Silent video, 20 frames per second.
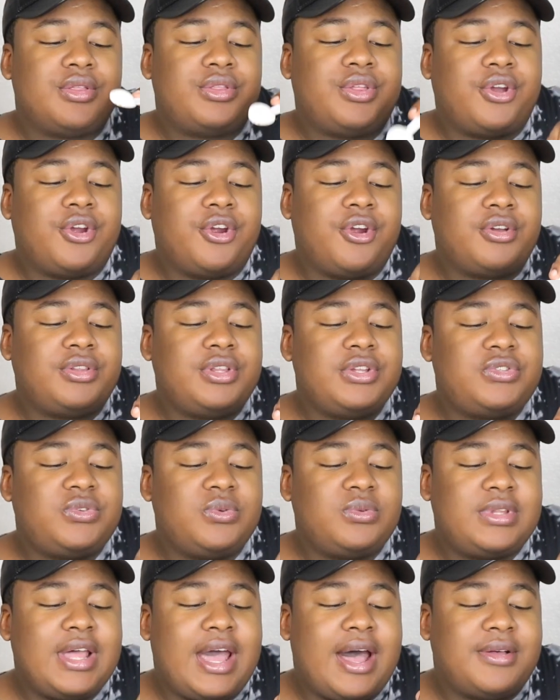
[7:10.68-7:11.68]
The early
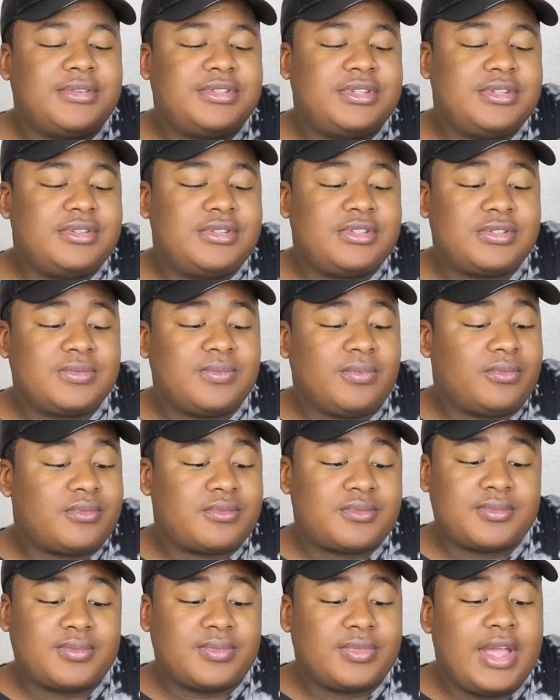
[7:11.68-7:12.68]
2000s
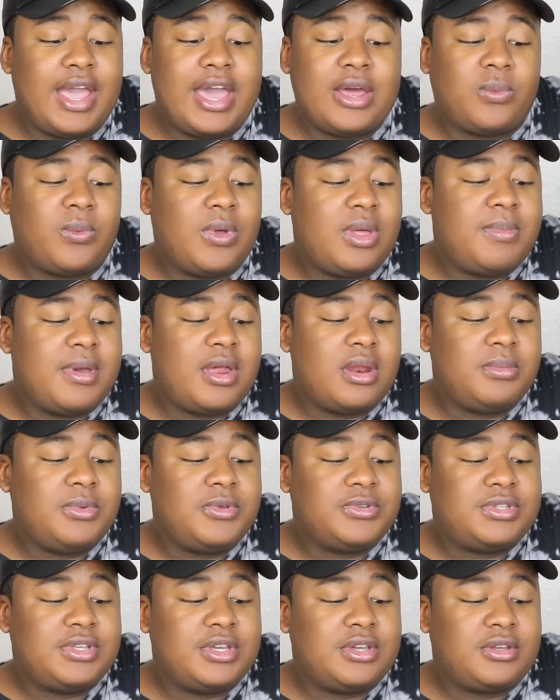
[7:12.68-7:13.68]
had way better
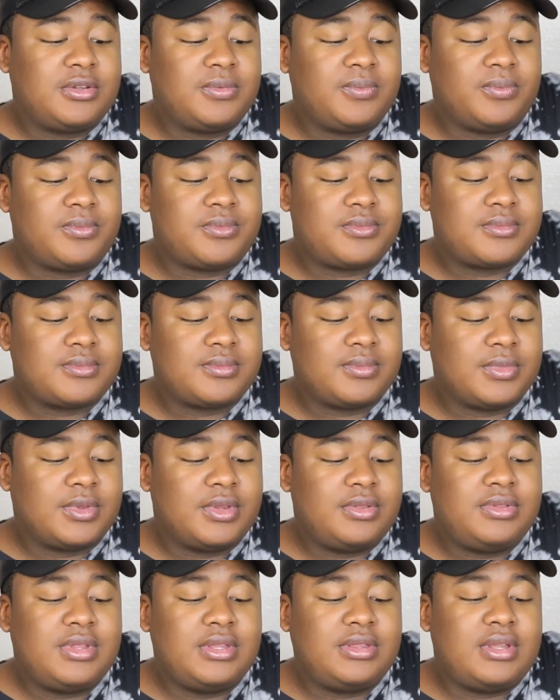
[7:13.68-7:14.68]
music
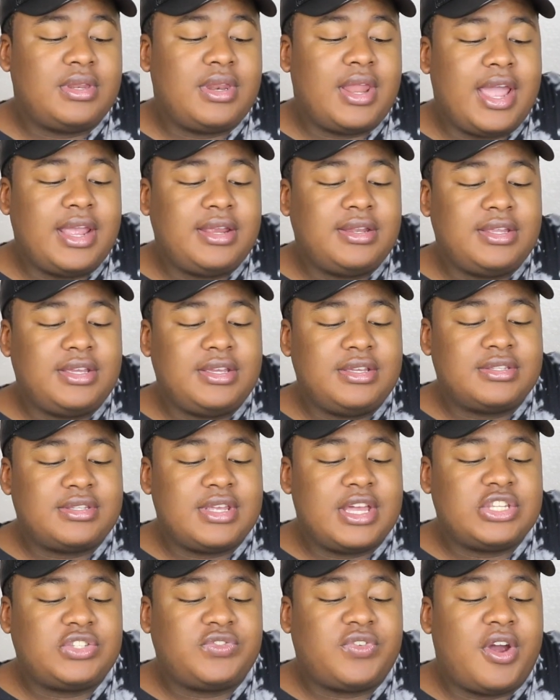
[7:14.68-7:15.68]
than the
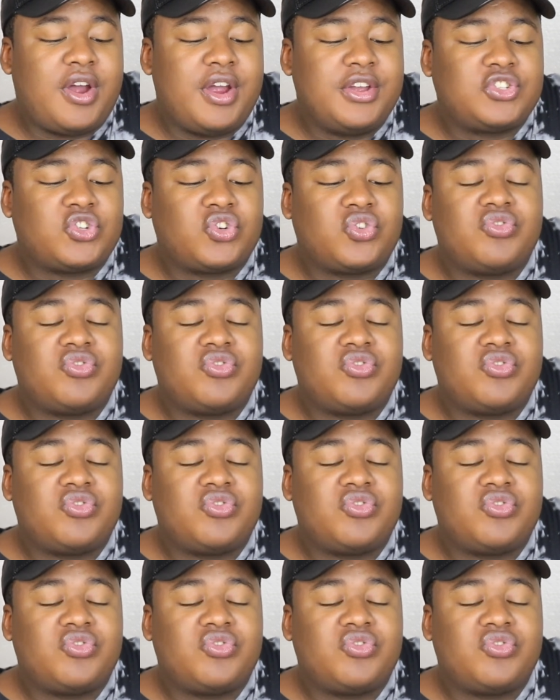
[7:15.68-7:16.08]
90s as far as